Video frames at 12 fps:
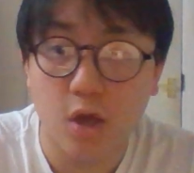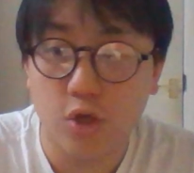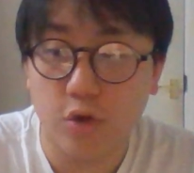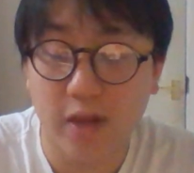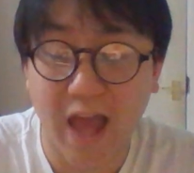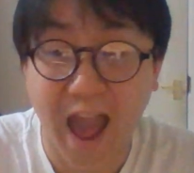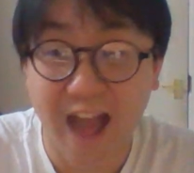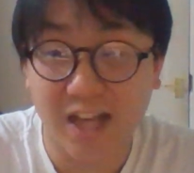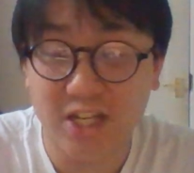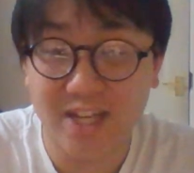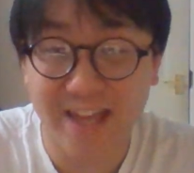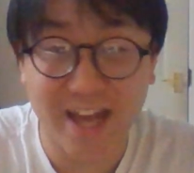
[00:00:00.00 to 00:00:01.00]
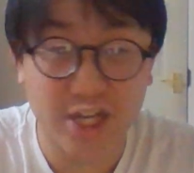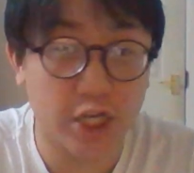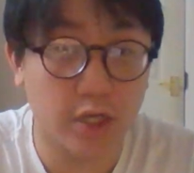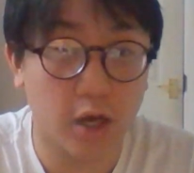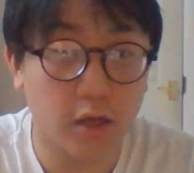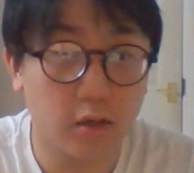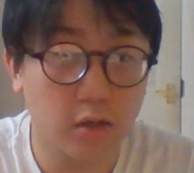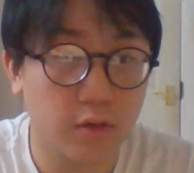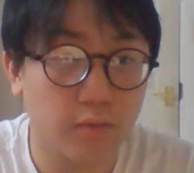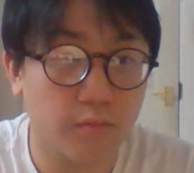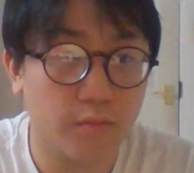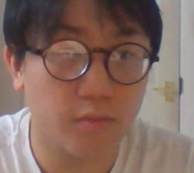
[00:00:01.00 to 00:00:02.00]
You can actually get shit done.
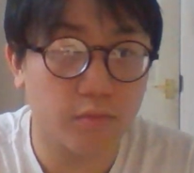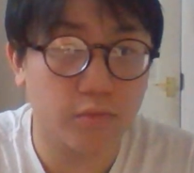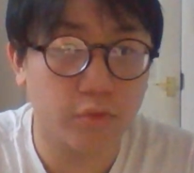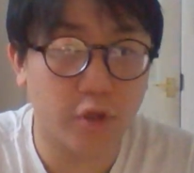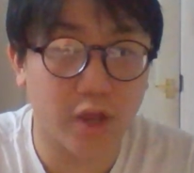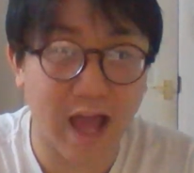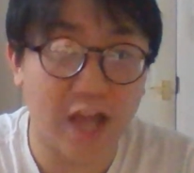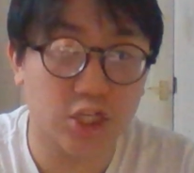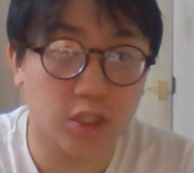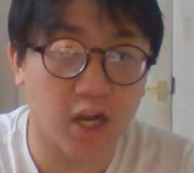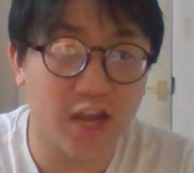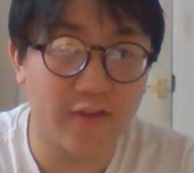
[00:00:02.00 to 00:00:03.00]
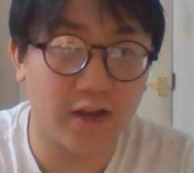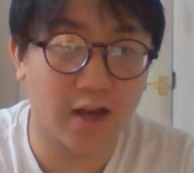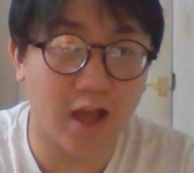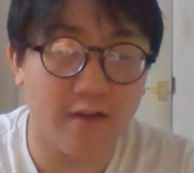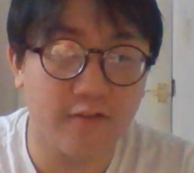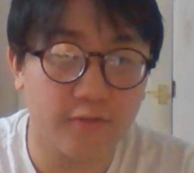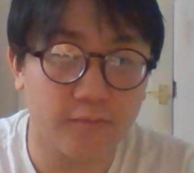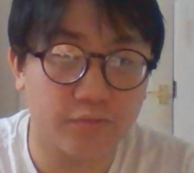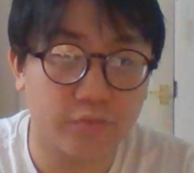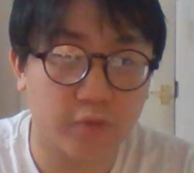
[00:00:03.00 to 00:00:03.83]
You can actually start living life